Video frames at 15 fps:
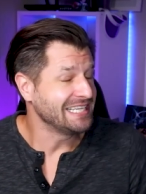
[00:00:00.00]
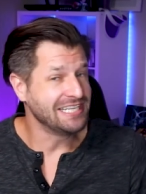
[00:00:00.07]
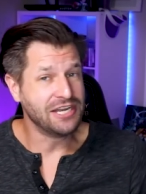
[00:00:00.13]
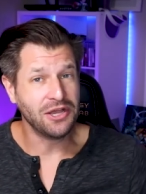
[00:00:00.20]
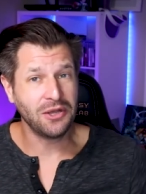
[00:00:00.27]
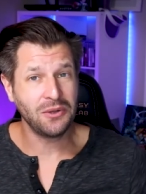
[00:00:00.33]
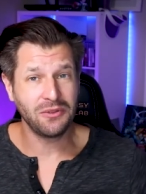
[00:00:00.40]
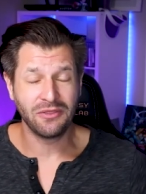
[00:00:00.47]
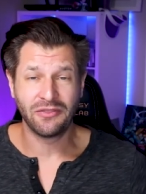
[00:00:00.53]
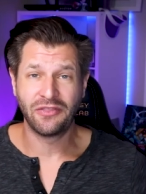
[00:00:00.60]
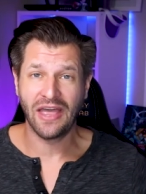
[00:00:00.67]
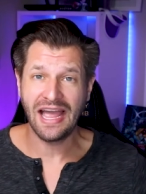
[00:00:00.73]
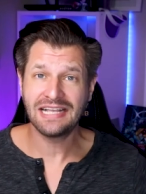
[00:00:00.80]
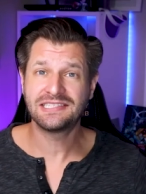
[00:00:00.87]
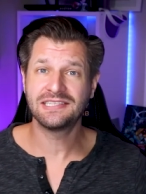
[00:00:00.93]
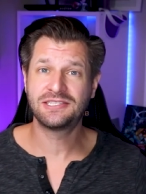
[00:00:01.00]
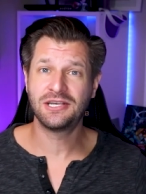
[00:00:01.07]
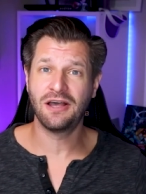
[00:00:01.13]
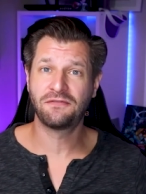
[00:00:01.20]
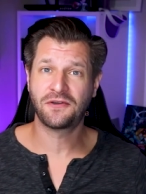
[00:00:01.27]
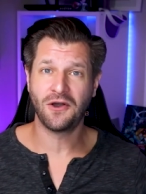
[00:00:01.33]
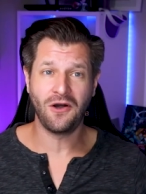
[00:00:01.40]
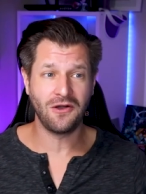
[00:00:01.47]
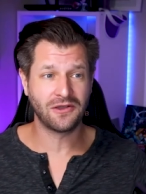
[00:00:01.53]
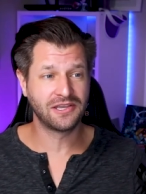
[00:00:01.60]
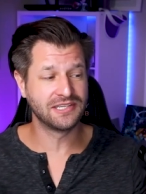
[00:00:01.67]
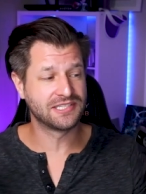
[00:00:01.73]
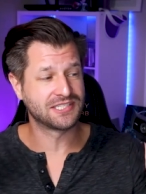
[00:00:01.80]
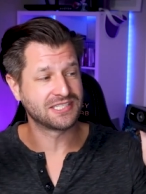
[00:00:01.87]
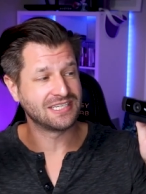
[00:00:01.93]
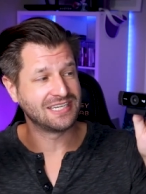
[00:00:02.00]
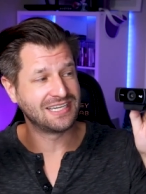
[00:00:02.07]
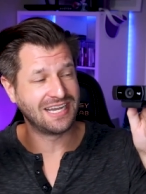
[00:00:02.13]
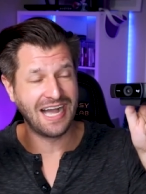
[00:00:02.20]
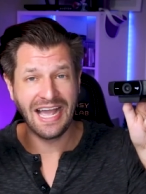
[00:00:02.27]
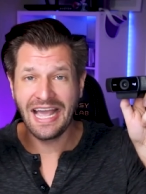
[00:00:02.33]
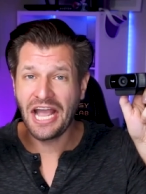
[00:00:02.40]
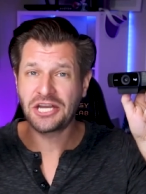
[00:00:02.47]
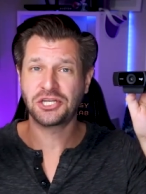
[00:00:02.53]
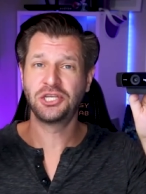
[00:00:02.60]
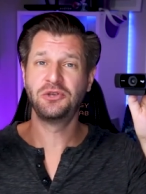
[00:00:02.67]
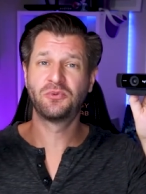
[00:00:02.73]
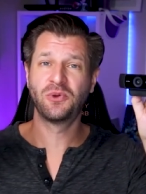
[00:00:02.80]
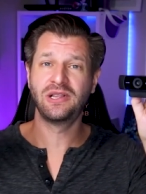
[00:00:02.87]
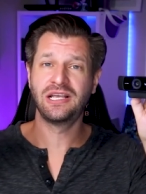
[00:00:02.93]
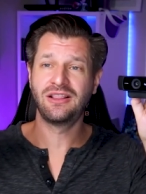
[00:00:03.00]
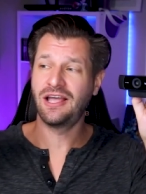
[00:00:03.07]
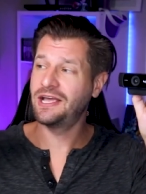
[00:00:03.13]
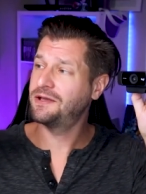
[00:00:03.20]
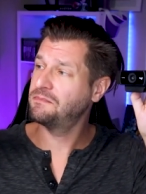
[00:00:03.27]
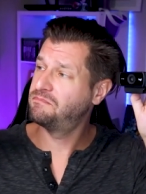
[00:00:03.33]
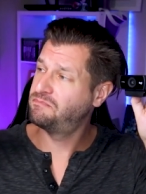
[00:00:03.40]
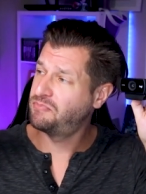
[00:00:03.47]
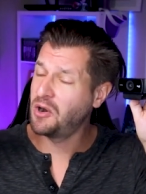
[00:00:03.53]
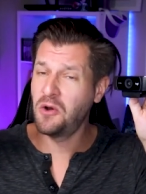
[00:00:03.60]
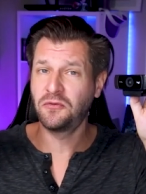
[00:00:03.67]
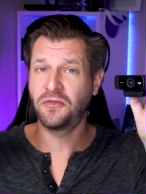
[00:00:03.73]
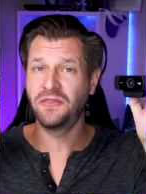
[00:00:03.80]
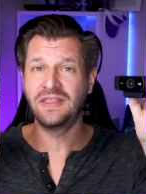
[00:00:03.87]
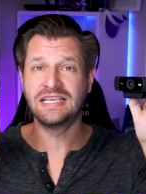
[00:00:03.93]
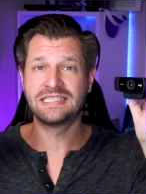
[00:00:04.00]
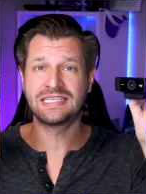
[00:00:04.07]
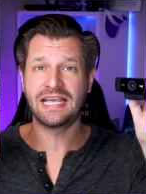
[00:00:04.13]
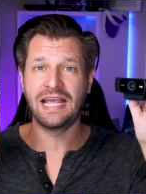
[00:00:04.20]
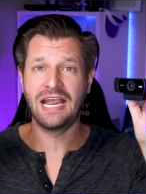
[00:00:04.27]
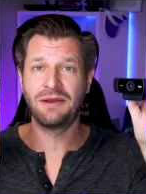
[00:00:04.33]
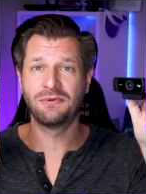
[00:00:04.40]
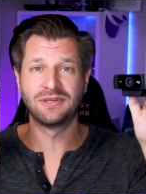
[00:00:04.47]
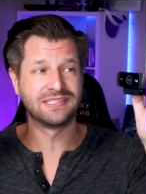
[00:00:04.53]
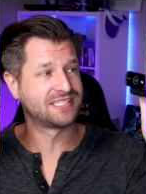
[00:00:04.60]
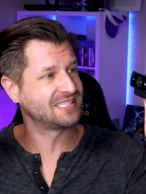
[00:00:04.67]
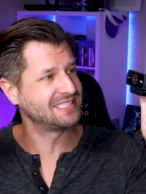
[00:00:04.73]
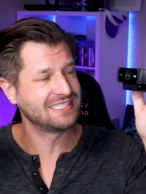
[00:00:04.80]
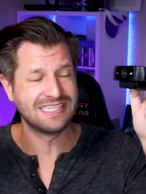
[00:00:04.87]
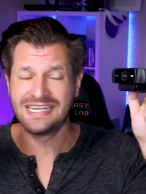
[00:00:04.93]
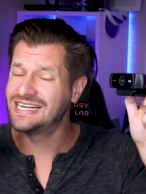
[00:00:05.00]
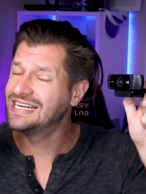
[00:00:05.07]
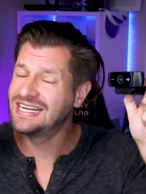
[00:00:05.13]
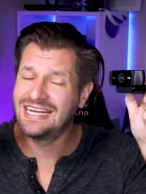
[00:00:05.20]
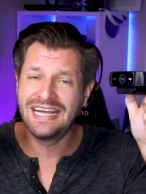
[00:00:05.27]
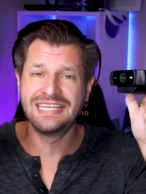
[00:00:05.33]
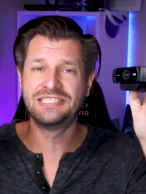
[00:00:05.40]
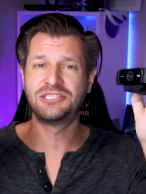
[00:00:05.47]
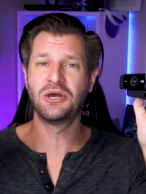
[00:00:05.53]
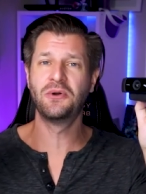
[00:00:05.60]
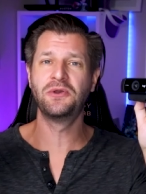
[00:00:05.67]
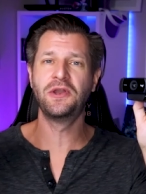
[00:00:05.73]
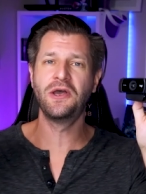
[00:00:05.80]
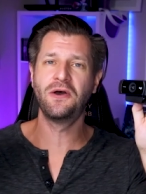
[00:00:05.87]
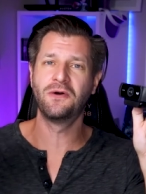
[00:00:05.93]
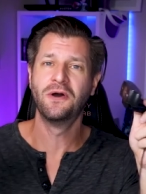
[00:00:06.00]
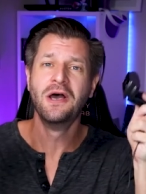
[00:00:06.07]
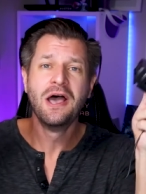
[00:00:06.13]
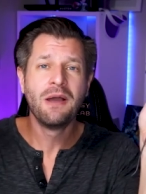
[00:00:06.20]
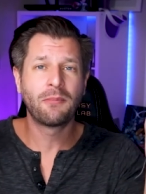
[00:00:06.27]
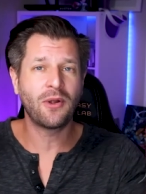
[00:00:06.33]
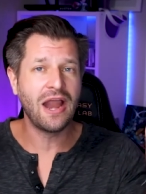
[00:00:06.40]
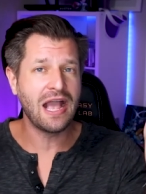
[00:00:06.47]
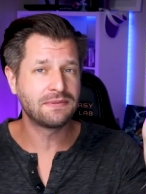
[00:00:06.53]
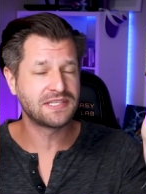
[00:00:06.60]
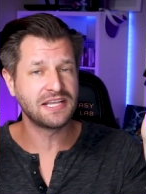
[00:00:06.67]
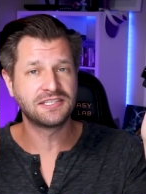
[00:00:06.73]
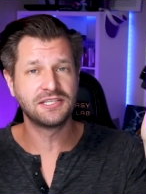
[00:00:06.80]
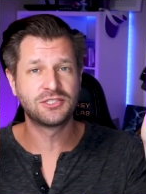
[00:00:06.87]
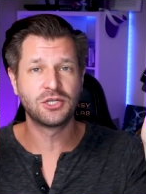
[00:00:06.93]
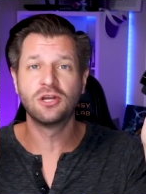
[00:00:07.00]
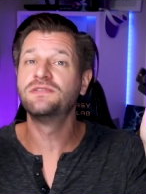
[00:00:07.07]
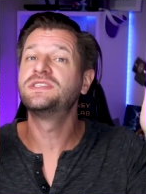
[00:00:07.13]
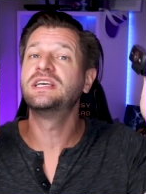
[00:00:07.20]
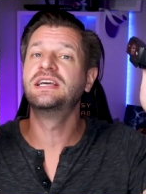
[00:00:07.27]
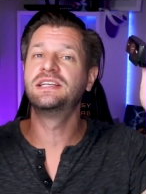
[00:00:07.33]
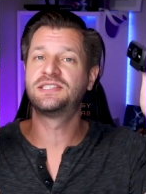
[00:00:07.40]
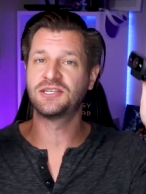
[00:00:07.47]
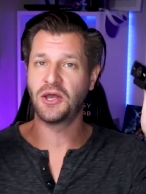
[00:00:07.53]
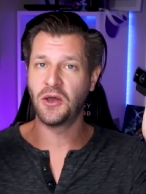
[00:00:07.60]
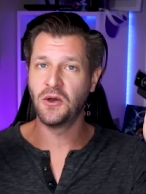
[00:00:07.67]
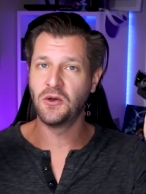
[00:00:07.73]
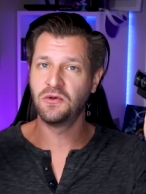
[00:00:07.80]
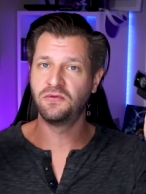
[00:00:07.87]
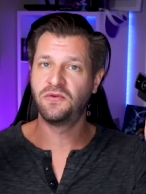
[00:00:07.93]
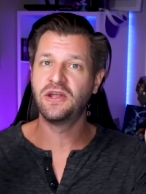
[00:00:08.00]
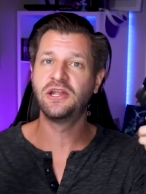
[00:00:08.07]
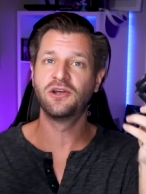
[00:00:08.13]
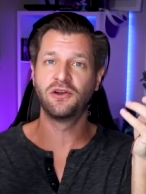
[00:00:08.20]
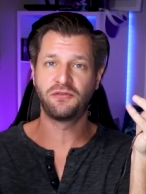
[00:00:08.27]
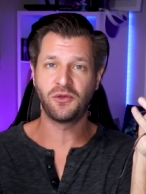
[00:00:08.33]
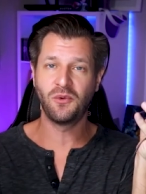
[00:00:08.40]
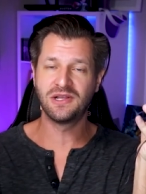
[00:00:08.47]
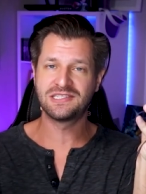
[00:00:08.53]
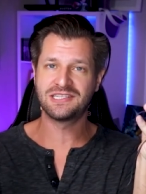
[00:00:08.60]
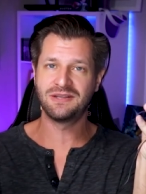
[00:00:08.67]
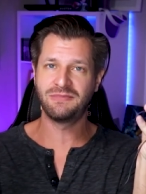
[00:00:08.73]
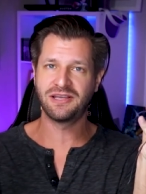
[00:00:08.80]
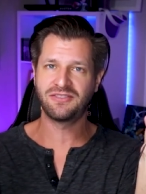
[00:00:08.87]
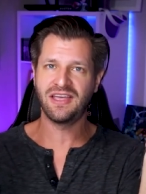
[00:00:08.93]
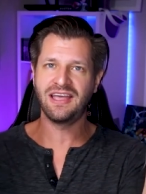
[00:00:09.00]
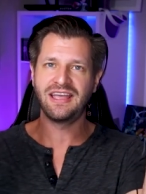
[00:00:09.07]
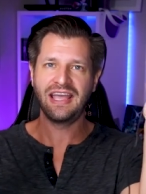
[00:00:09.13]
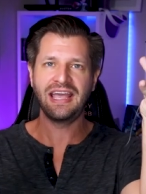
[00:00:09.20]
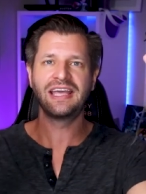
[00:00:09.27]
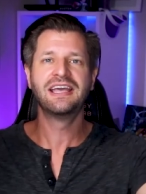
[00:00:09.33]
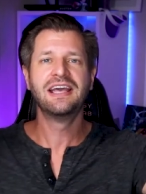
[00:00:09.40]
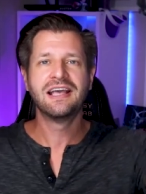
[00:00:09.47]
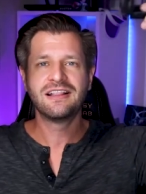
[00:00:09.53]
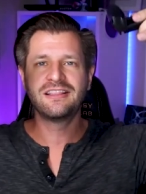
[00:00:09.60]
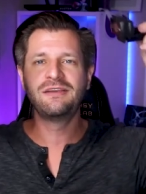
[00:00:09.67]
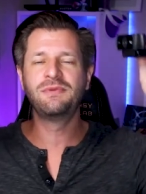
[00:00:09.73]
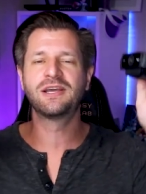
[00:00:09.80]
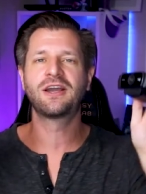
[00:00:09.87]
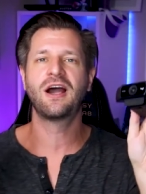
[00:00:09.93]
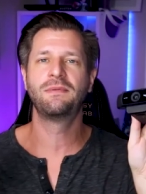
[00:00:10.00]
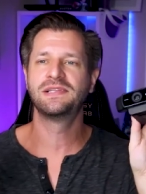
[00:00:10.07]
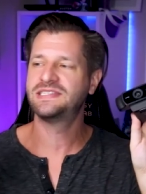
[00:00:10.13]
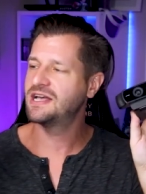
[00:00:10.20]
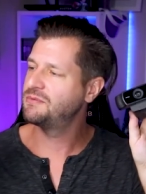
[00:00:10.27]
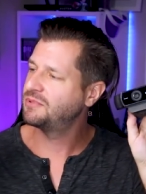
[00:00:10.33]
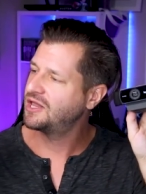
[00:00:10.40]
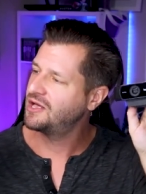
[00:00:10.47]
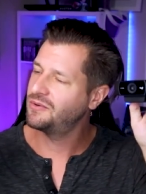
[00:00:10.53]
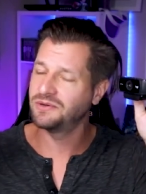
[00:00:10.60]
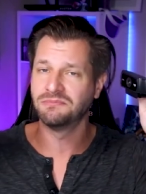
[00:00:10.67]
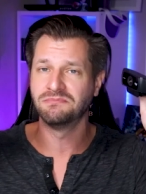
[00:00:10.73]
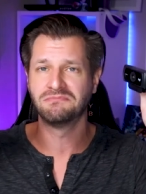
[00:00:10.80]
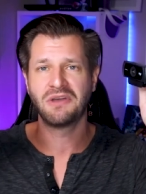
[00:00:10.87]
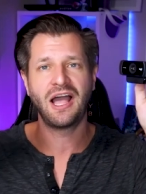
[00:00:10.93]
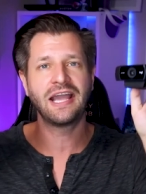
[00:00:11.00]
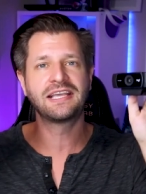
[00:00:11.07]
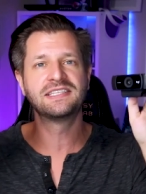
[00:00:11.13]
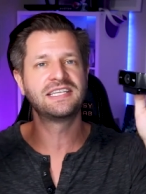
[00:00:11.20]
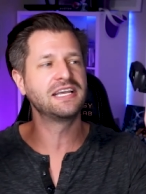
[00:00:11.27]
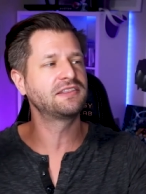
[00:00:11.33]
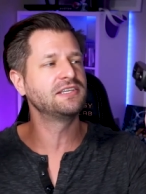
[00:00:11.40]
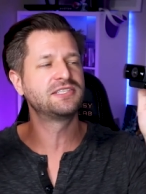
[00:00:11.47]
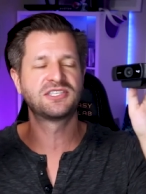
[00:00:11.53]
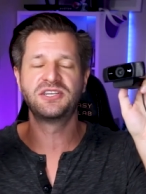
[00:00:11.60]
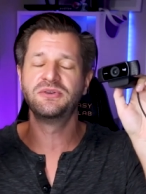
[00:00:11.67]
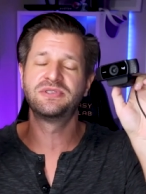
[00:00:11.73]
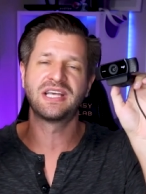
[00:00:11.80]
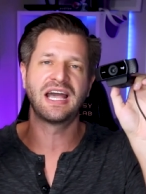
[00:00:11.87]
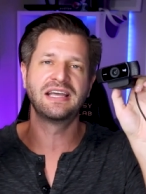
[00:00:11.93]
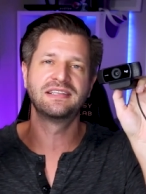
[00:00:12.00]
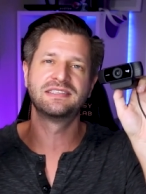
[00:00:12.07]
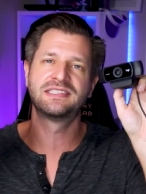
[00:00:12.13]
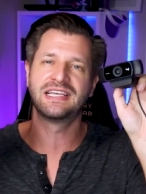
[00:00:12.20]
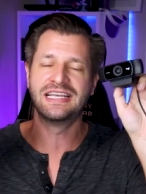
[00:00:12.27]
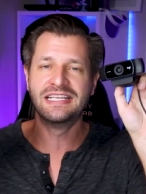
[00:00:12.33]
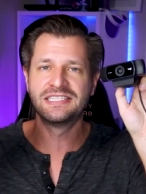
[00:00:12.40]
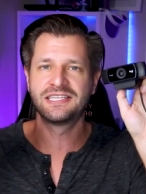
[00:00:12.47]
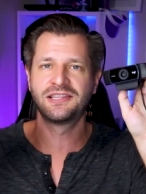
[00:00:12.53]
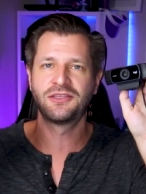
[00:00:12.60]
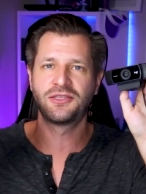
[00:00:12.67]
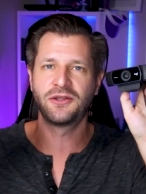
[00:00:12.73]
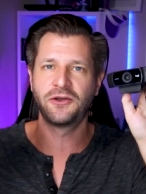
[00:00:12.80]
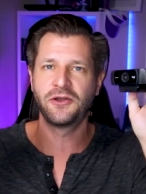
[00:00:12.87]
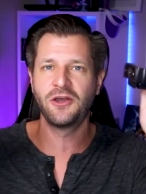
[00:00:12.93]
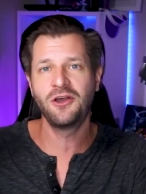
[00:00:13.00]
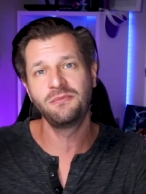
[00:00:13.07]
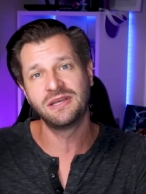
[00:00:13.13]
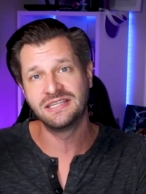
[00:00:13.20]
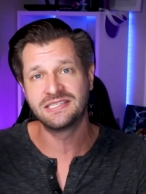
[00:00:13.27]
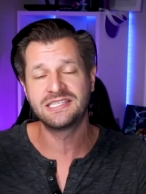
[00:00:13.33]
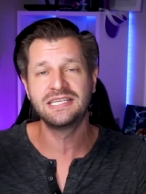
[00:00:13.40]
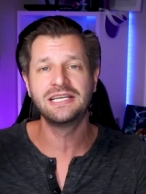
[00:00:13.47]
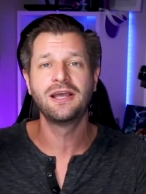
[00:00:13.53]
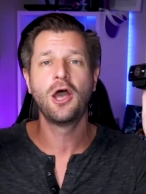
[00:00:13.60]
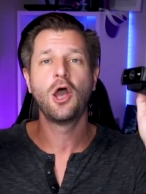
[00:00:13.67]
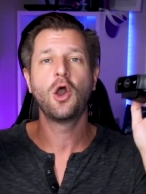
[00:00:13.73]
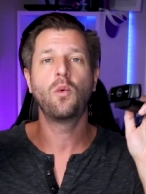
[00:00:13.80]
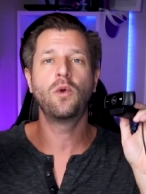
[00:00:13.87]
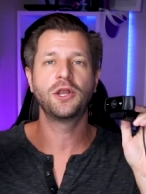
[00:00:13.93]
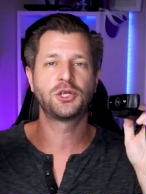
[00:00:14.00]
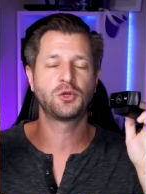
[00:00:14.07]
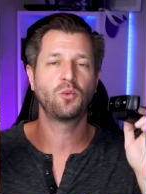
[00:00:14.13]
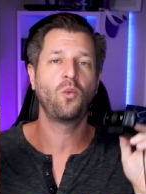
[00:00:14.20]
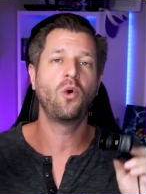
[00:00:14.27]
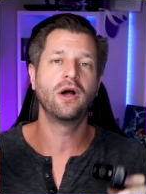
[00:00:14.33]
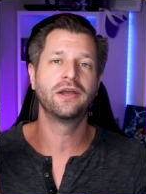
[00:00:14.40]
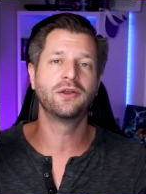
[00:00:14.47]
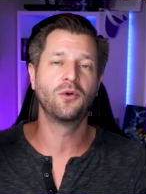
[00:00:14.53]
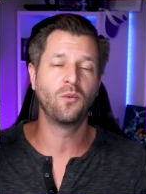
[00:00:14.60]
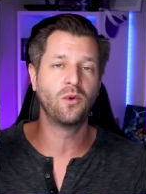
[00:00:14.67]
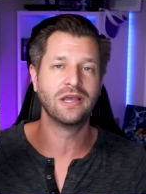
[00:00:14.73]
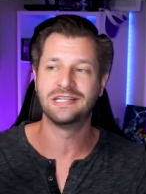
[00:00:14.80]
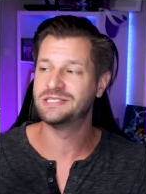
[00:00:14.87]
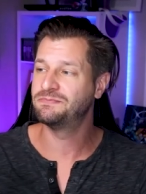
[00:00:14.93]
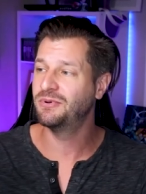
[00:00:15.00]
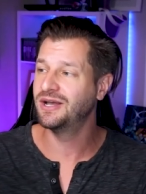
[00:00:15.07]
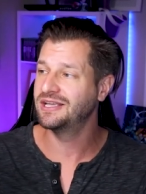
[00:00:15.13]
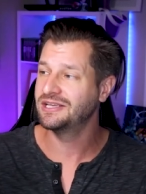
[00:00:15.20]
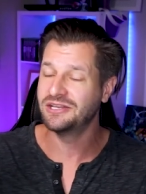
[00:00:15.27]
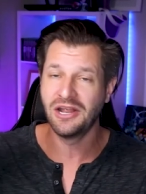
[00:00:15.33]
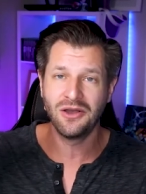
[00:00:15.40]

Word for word: You know, that's a tough call because I actually really like both of these cameras. I don't know. Perhaps that deserves its own video. And if you want something like that, hey, leave me a comment down below and I can take these two Titans into the Thunderdome and see which one wins. But you